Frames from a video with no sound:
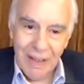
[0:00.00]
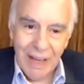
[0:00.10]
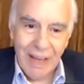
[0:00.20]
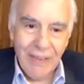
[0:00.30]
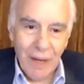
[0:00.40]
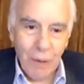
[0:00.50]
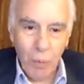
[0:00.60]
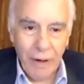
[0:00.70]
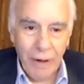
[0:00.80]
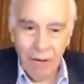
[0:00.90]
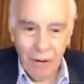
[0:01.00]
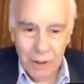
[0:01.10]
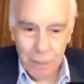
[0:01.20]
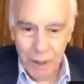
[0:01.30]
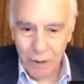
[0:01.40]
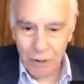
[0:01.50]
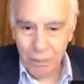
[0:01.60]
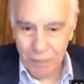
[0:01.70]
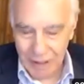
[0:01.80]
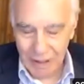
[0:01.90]
And then one of our speakers,
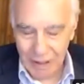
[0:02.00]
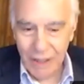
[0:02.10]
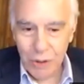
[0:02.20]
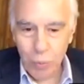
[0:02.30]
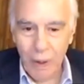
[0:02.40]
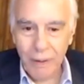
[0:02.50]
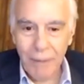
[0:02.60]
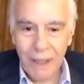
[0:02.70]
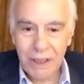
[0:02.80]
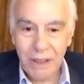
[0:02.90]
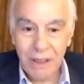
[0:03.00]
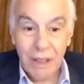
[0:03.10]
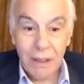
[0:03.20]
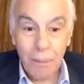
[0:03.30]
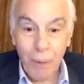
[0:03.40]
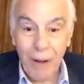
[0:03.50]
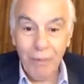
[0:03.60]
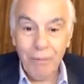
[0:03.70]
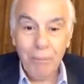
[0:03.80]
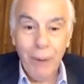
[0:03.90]
at least one, mentioned the
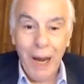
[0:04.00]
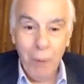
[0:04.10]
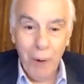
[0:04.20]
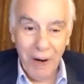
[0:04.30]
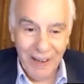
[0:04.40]
problem of power.